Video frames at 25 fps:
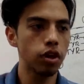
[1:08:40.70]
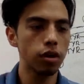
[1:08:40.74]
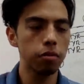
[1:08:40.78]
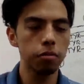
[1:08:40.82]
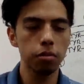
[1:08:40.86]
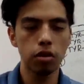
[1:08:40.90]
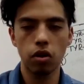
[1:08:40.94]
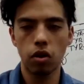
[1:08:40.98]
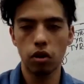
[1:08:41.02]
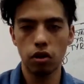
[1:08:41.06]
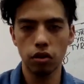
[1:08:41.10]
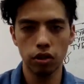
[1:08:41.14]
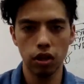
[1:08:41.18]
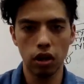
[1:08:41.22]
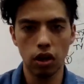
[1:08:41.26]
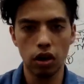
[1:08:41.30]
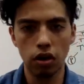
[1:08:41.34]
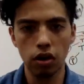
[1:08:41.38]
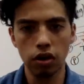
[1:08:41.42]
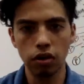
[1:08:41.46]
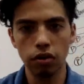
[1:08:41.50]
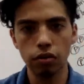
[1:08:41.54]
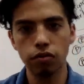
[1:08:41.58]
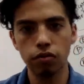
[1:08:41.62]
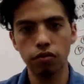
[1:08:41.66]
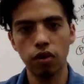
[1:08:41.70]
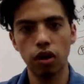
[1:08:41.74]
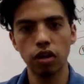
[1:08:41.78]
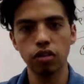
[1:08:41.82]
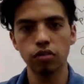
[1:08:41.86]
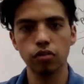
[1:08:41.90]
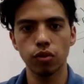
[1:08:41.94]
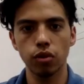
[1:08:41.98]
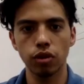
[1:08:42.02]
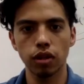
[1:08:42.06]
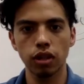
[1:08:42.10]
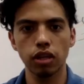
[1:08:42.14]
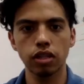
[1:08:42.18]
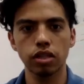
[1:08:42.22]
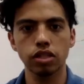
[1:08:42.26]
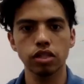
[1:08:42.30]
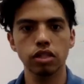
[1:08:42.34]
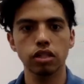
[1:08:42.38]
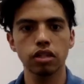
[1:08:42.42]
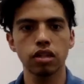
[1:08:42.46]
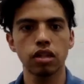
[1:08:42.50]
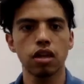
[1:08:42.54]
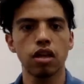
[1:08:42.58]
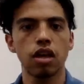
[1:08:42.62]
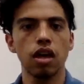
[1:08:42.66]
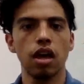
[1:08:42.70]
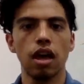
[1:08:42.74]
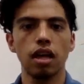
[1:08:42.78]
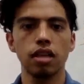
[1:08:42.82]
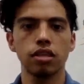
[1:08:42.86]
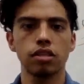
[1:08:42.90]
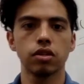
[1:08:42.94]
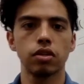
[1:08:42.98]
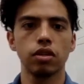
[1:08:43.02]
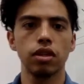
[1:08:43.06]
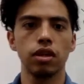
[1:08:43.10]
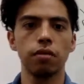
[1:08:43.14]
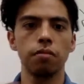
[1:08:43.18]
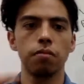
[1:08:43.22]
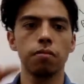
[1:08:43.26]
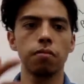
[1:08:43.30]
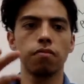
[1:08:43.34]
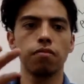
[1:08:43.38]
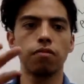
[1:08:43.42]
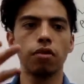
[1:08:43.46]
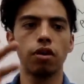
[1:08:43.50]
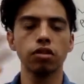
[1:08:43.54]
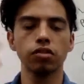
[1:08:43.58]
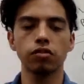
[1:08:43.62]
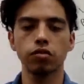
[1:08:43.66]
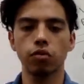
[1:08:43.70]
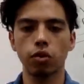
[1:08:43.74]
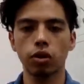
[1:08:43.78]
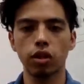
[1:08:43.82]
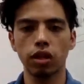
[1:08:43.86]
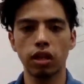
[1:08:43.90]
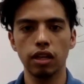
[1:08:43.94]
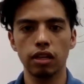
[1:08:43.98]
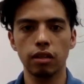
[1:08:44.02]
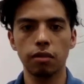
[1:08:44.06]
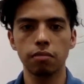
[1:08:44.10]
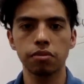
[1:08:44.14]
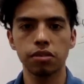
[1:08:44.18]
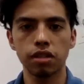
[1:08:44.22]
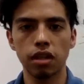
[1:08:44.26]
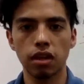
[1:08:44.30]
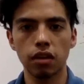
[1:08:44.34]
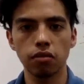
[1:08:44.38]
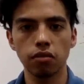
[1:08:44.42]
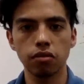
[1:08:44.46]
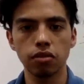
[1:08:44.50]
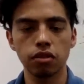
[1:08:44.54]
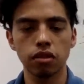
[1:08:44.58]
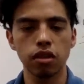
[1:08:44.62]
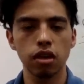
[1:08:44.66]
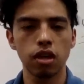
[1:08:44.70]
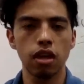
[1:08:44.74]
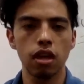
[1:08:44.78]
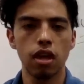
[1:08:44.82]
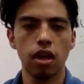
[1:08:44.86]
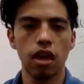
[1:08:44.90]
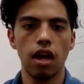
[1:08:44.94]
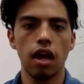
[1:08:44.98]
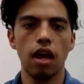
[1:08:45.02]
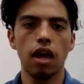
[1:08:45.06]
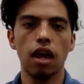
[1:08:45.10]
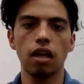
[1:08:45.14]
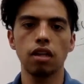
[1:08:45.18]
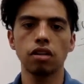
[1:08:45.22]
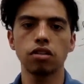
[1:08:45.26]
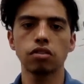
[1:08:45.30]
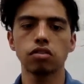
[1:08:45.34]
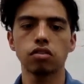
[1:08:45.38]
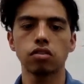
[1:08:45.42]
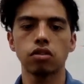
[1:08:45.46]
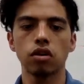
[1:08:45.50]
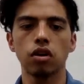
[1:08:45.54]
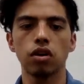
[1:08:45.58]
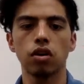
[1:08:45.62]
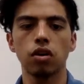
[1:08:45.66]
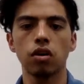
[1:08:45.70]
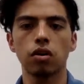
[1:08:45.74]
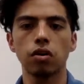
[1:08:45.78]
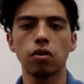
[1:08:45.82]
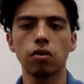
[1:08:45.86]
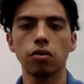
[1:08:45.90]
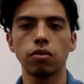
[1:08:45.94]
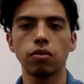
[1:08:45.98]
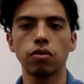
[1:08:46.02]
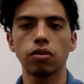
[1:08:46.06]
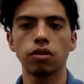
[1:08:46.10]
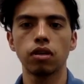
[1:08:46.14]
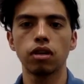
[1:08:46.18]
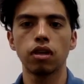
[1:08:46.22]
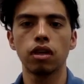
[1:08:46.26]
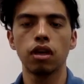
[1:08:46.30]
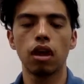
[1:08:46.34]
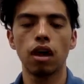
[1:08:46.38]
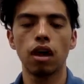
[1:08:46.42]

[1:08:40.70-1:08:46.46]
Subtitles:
term called autophosphorylation, and so they phosphorylate themselves. And so